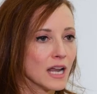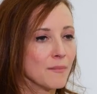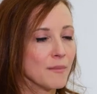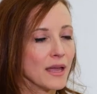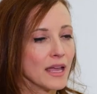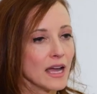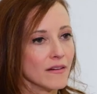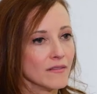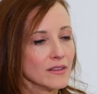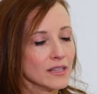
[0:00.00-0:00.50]
I
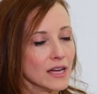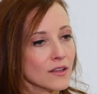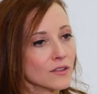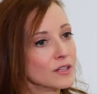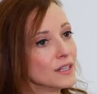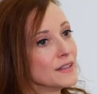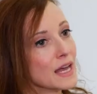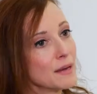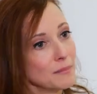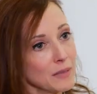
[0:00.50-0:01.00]
may have the other,
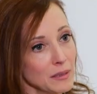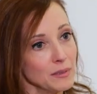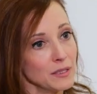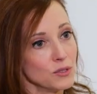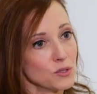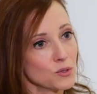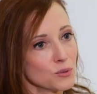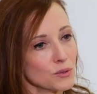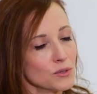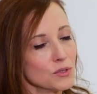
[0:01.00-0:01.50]
and that may be
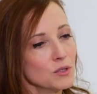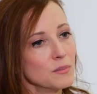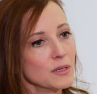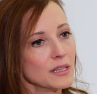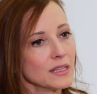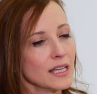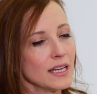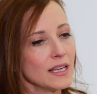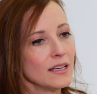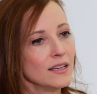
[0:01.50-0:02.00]
true,
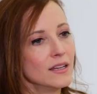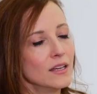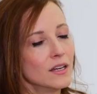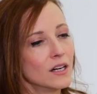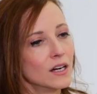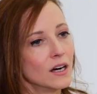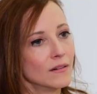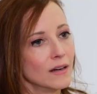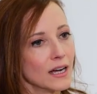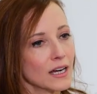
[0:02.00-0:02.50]
but they
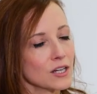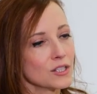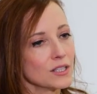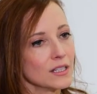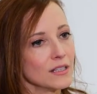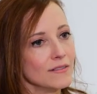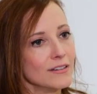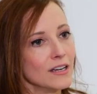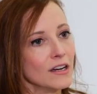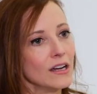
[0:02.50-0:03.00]
are
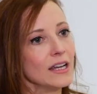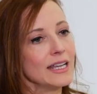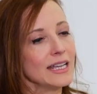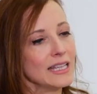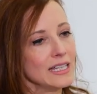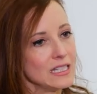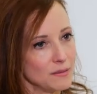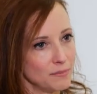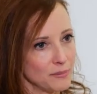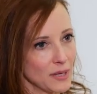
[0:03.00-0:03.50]
actually very
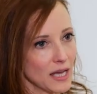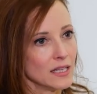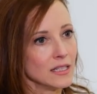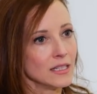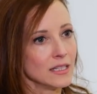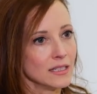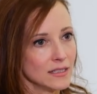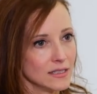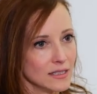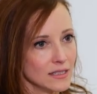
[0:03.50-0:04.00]

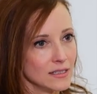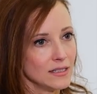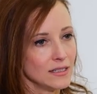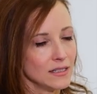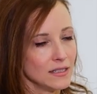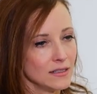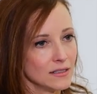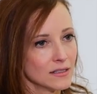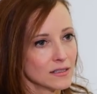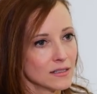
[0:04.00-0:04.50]
independent
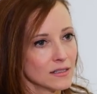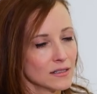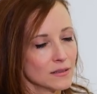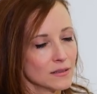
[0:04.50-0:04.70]
disease